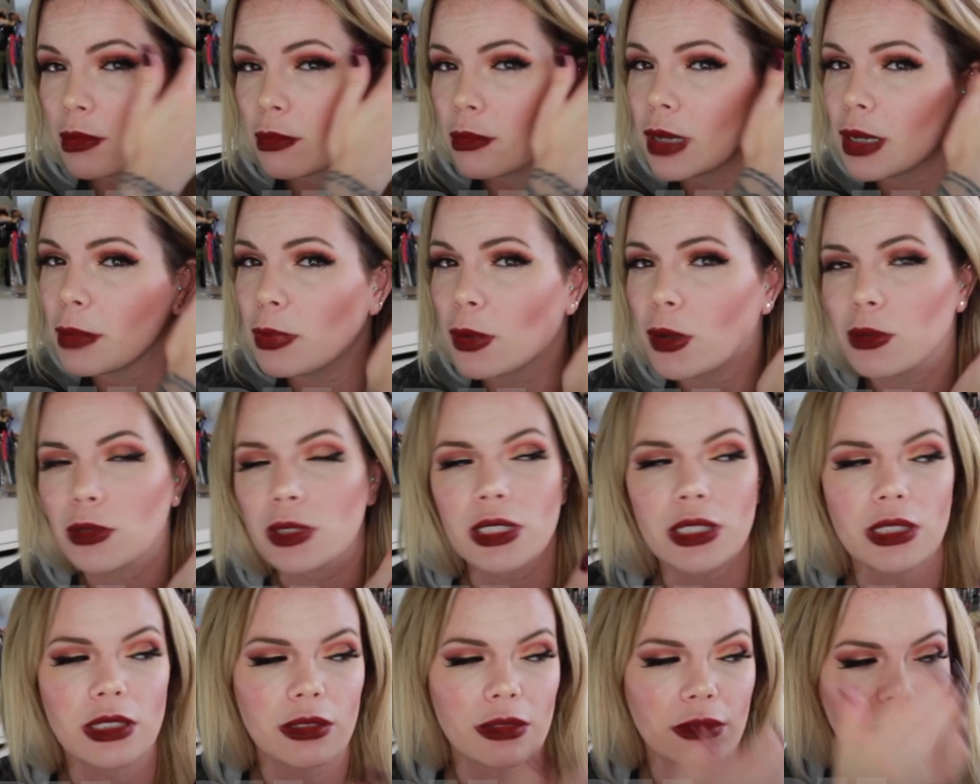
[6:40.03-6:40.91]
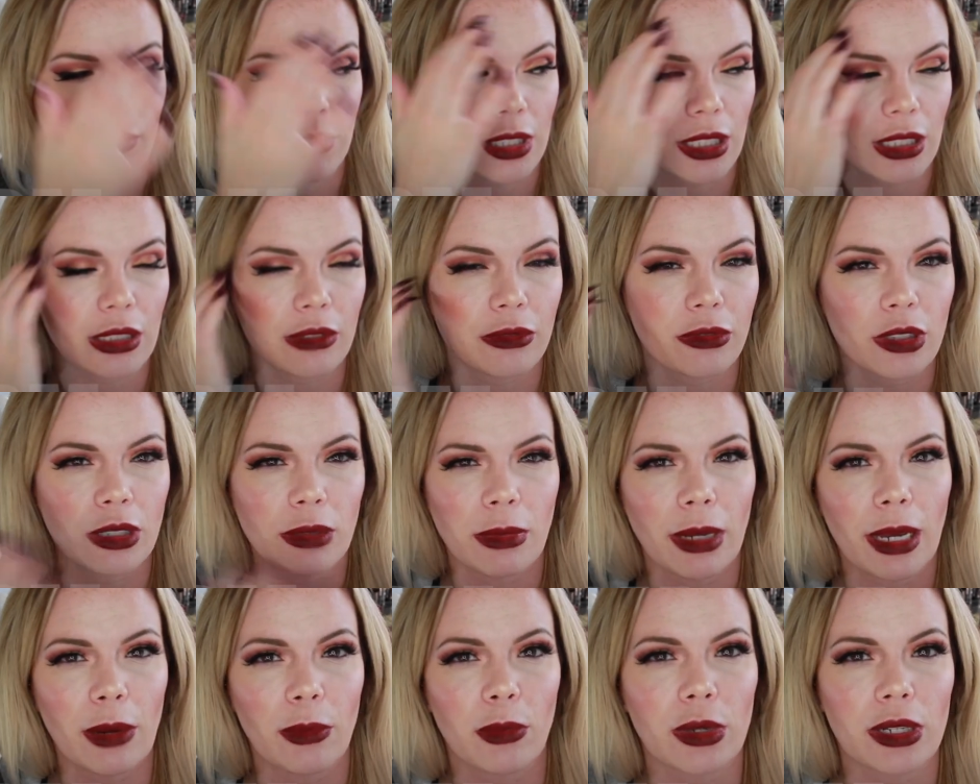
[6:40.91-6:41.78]
my post delivery
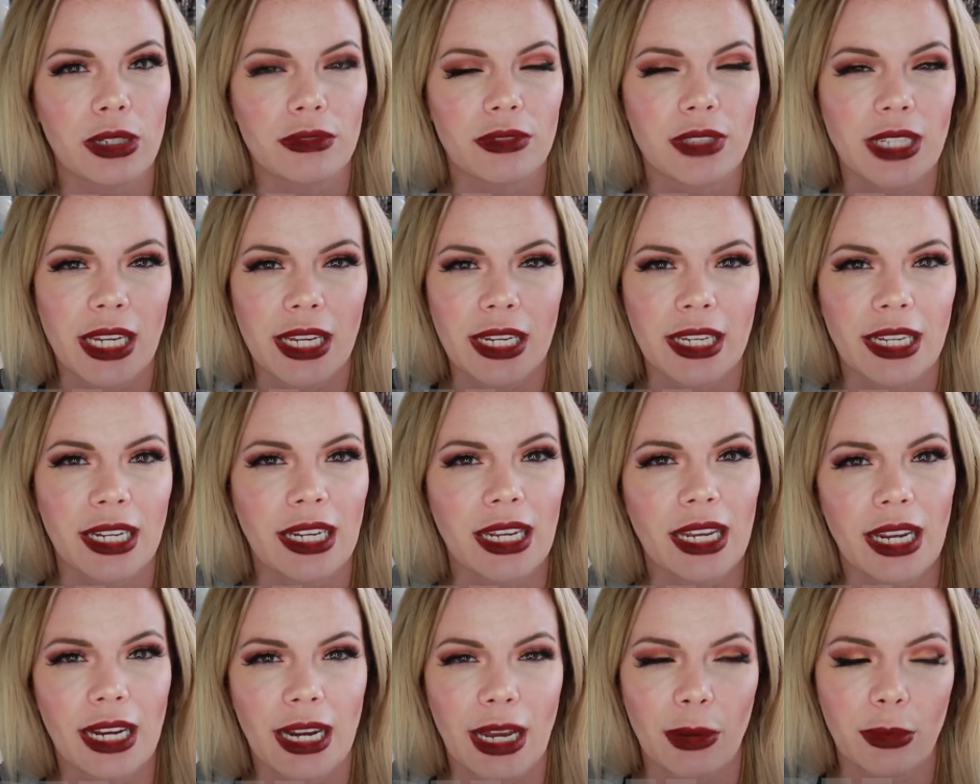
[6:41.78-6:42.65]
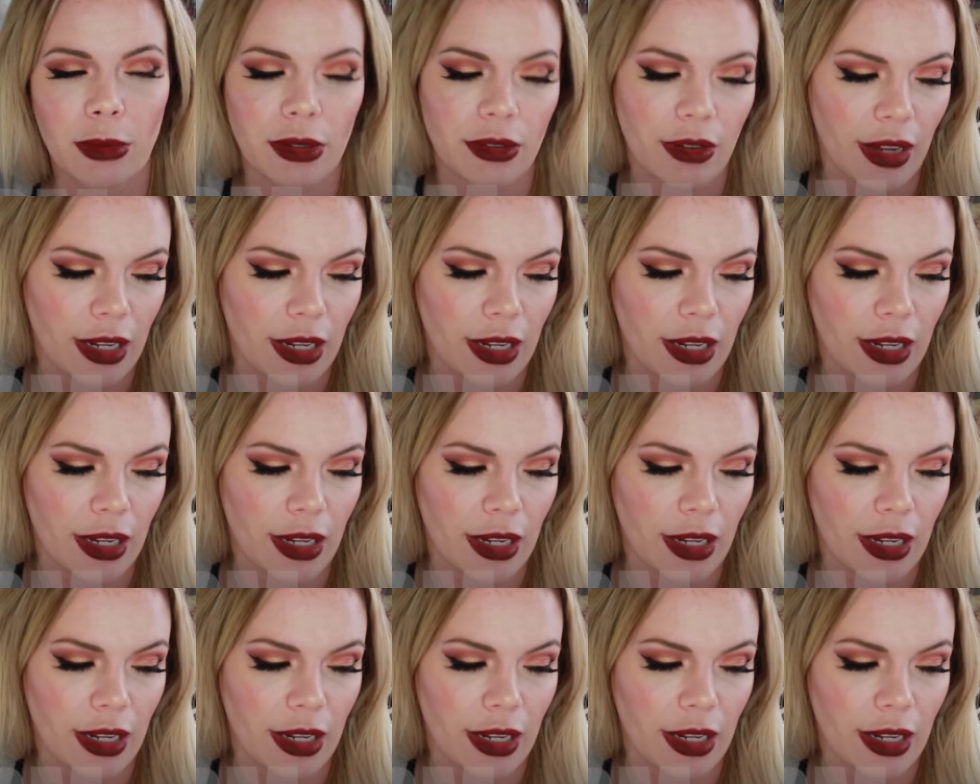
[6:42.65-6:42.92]
man would have taken it and I would